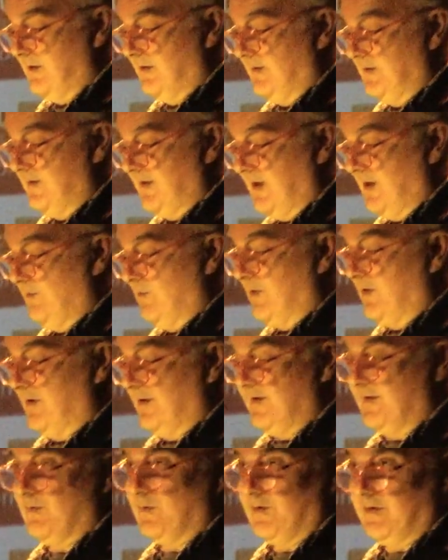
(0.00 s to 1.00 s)
the second
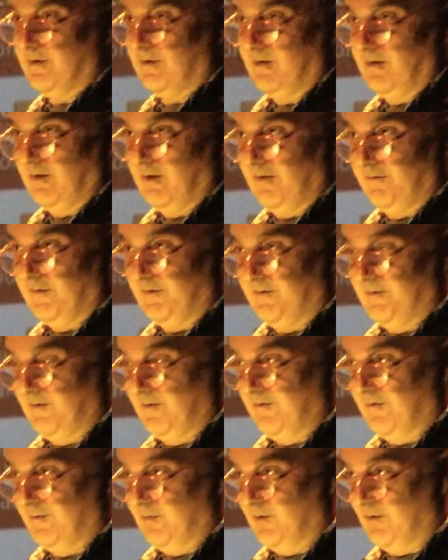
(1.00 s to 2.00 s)
prize winner of the
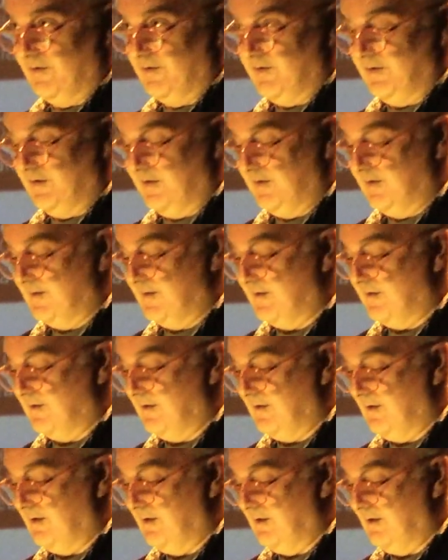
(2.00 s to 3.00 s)
Food for Poetry is
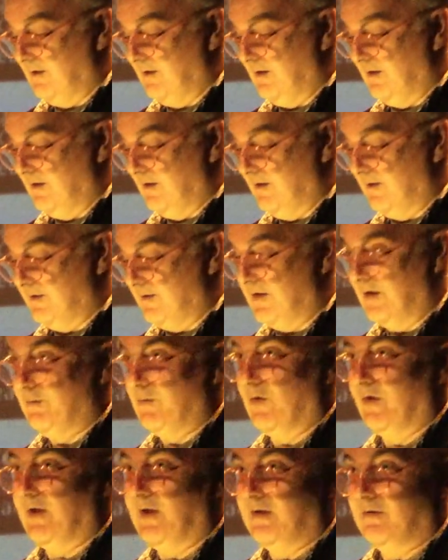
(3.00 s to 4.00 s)

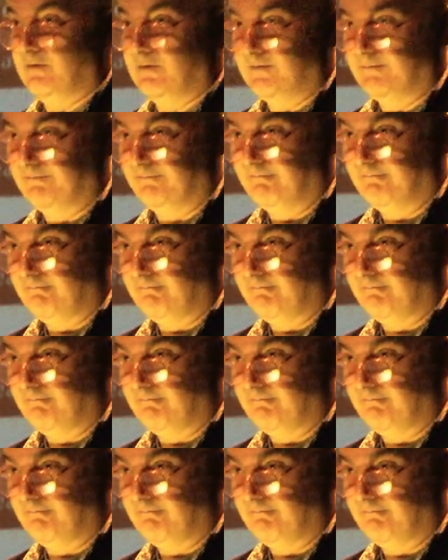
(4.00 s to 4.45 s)
Jamie O'Halloran.